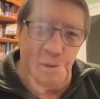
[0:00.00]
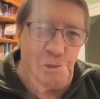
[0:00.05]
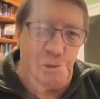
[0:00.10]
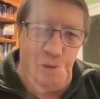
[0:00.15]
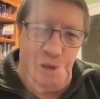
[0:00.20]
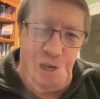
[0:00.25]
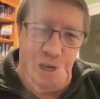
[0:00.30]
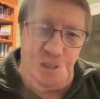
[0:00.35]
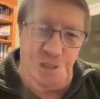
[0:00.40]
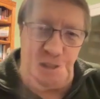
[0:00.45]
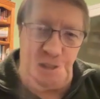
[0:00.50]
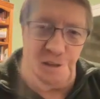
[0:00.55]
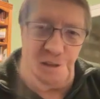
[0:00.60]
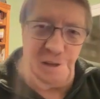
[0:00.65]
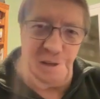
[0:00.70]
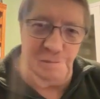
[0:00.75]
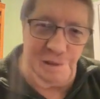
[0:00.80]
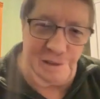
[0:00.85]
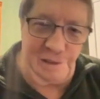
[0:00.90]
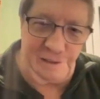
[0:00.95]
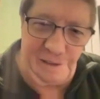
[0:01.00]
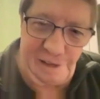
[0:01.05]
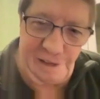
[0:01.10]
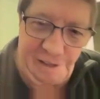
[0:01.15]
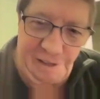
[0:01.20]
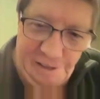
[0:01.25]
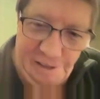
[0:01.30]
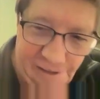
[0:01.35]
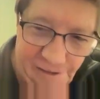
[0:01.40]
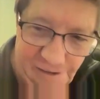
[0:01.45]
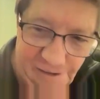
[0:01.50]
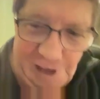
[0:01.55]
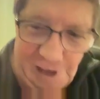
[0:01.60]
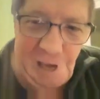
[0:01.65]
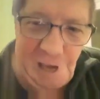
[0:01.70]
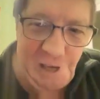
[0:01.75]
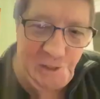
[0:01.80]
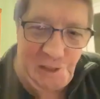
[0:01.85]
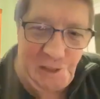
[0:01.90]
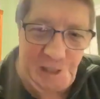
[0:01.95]
reads a little bit like
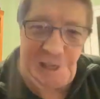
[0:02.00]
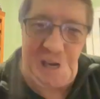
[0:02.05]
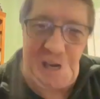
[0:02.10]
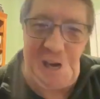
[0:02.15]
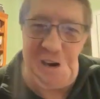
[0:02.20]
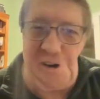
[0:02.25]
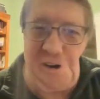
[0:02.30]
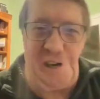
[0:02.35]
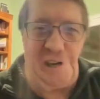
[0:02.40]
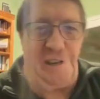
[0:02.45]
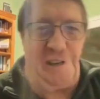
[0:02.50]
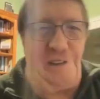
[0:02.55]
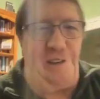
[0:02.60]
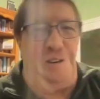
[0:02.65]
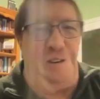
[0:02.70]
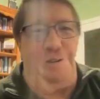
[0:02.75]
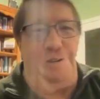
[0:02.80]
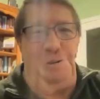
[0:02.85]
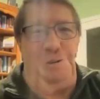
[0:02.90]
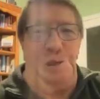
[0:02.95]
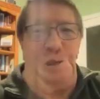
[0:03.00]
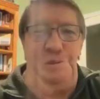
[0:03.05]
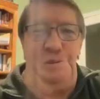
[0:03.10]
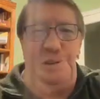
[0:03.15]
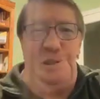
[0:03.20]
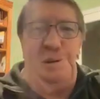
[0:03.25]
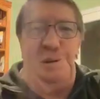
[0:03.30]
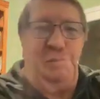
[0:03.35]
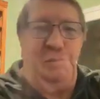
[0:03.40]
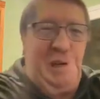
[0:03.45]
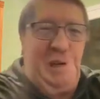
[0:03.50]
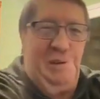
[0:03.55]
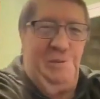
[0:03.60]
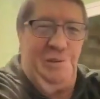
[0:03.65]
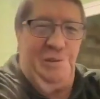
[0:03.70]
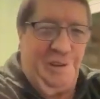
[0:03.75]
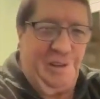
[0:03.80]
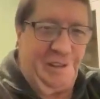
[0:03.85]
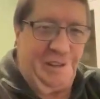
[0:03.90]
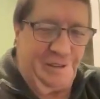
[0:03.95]
Ozzie and Harriet or Leave It to
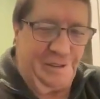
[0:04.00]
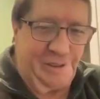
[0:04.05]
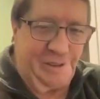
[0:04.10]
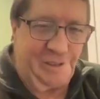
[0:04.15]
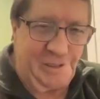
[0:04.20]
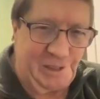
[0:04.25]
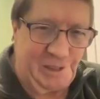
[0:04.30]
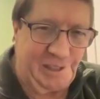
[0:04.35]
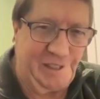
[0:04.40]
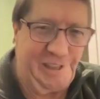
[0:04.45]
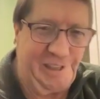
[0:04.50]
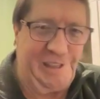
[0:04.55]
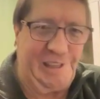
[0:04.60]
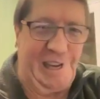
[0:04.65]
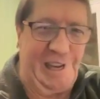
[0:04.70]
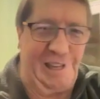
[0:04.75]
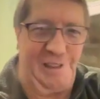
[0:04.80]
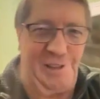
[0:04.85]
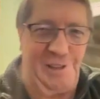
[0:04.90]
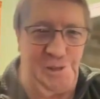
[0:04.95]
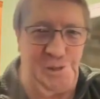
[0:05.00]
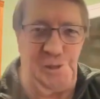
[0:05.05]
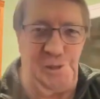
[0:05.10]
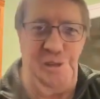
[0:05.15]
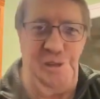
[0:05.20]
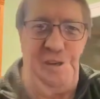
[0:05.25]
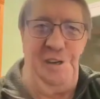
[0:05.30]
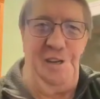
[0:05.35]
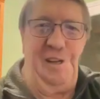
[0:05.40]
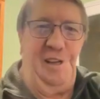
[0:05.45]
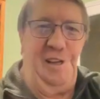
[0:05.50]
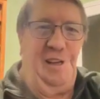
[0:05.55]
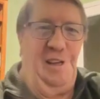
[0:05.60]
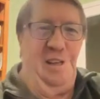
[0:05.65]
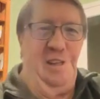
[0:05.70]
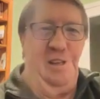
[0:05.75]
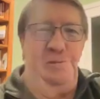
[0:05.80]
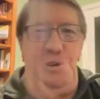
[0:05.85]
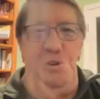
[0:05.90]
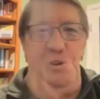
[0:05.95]
Beaver. You got this
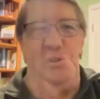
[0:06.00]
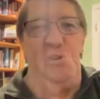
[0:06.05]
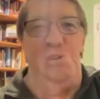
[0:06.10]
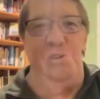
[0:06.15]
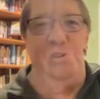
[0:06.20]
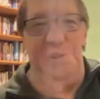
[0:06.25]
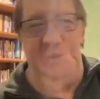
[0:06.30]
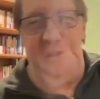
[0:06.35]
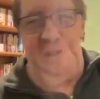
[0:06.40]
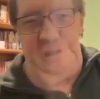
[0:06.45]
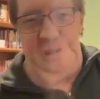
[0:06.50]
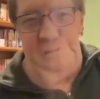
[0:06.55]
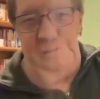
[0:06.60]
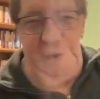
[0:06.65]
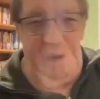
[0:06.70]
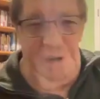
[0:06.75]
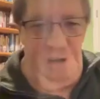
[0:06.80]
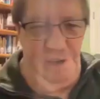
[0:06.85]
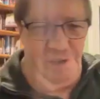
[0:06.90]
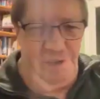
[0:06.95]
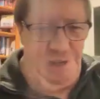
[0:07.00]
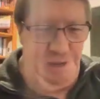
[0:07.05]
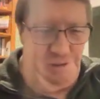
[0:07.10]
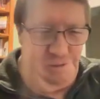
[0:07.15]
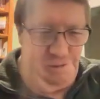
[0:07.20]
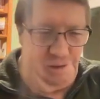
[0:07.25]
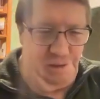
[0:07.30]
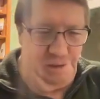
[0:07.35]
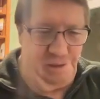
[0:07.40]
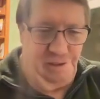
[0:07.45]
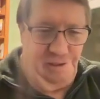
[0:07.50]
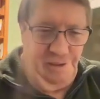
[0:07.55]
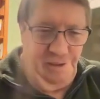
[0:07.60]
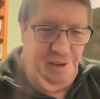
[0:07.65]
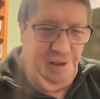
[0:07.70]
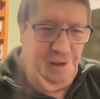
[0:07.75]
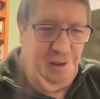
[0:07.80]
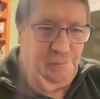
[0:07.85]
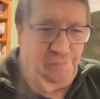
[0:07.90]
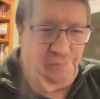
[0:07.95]
futuristic America with
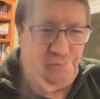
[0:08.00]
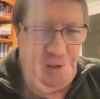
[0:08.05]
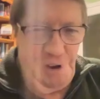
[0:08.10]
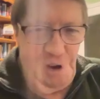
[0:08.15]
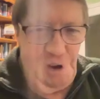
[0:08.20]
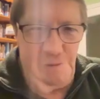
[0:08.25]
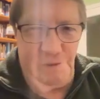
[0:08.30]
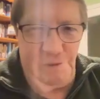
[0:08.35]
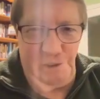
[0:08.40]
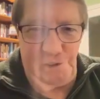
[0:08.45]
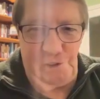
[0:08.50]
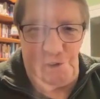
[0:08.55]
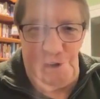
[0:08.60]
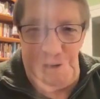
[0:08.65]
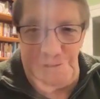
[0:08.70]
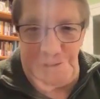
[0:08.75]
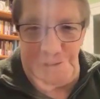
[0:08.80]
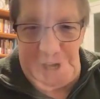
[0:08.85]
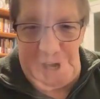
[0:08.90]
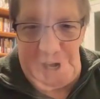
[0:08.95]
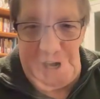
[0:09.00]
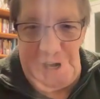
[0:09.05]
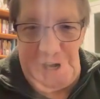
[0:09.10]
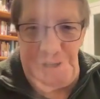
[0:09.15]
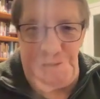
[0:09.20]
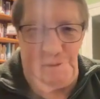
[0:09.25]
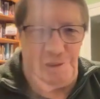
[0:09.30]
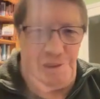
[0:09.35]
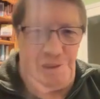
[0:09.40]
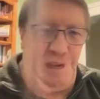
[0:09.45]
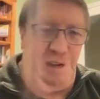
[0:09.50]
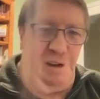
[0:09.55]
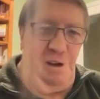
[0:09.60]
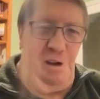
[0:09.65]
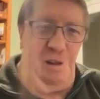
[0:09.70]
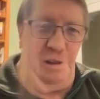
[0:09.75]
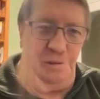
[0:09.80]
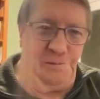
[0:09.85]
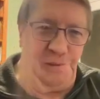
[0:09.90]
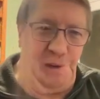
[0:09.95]
hovercraft cars, but then
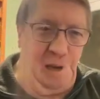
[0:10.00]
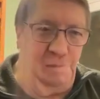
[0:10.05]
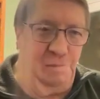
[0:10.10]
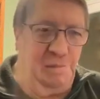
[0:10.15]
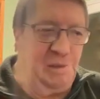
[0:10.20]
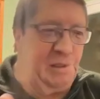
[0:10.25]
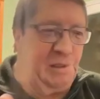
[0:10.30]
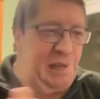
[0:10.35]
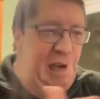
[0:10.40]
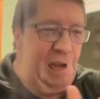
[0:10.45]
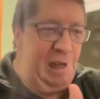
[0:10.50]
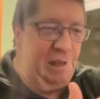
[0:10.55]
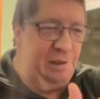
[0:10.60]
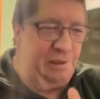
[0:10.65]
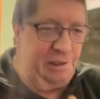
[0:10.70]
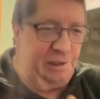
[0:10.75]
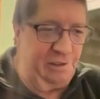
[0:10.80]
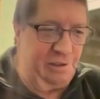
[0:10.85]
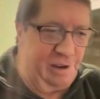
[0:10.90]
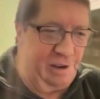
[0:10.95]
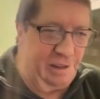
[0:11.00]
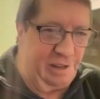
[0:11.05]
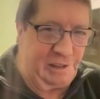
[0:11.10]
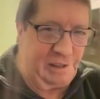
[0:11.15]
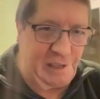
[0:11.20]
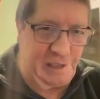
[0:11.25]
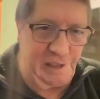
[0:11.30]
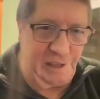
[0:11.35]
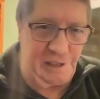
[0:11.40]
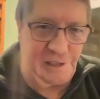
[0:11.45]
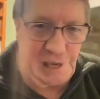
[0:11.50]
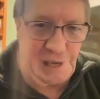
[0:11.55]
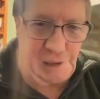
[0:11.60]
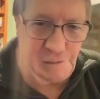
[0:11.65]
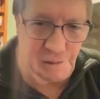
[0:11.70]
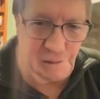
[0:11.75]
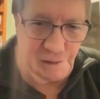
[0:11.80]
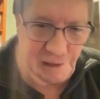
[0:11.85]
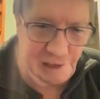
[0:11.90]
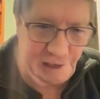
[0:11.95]
all the families gathering around the dinner
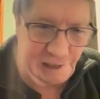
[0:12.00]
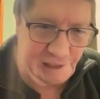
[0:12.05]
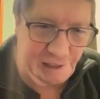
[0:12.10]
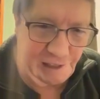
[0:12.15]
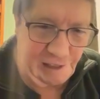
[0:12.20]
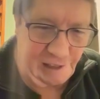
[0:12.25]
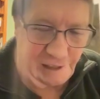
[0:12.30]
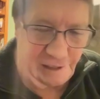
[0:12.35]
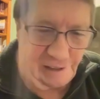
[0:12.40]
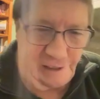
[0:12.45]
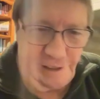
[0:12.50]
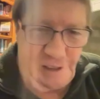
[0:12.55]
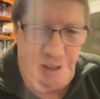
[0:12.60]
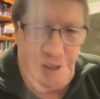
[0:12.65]
table like in